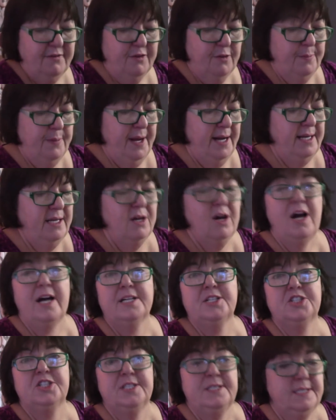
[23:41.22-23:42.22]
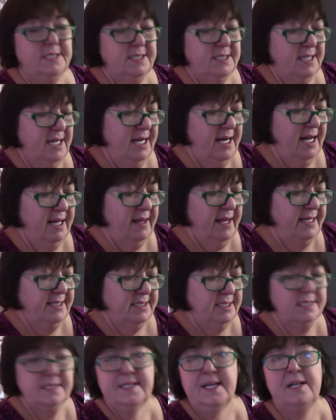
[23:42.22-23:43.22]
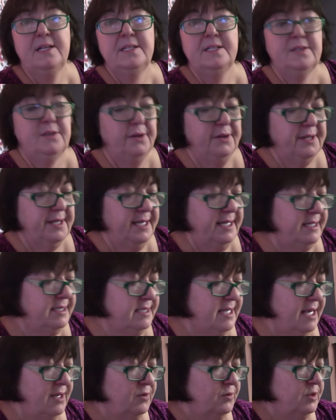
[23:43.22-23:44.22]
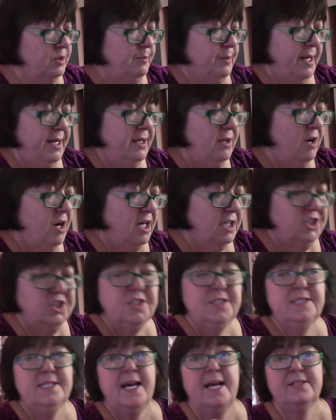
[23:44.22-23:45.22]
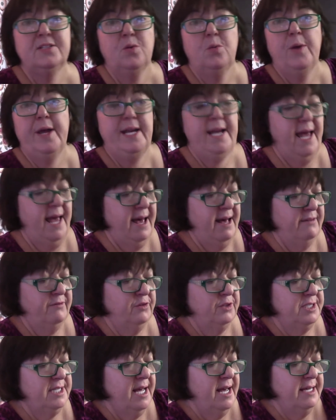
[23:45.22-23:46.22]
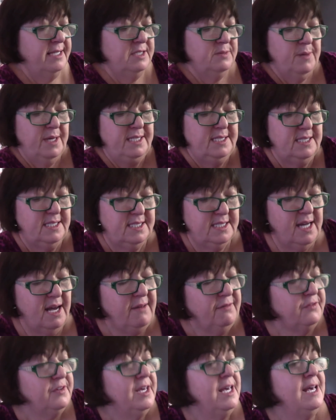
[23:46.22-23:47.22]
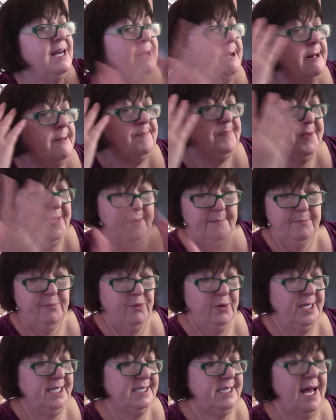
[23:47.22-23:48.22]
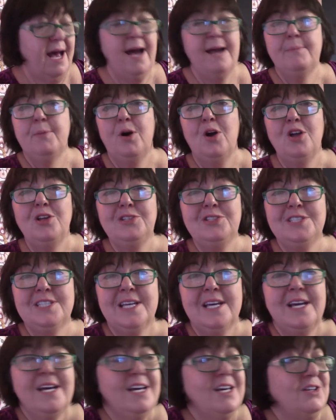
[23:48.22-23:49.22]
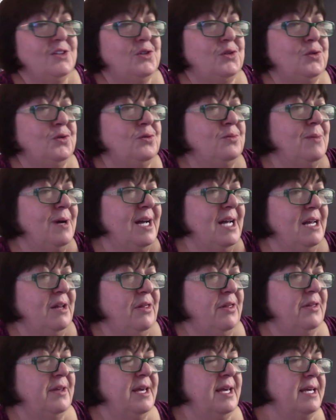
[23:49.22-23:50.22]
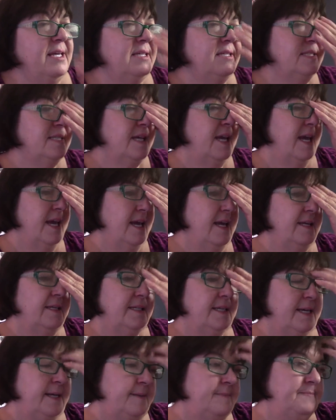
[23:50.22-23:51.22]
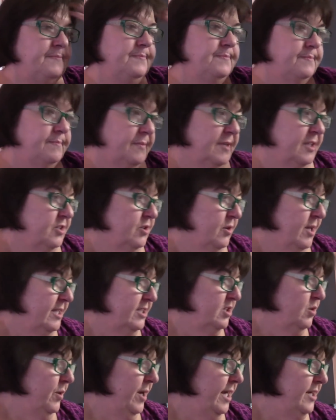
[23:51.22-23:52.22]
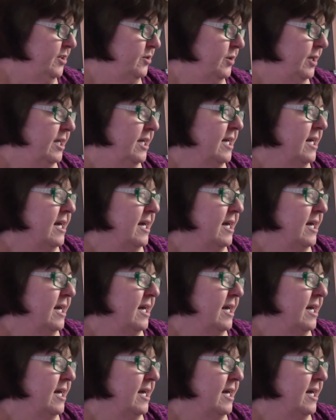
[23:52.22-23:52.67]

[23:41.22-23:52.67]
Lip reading: for penny auctions, and I like to sell little things. I use penny auctions as a way to advertise my stuff. It brings eyeballs to my things, and so that's the way I do it.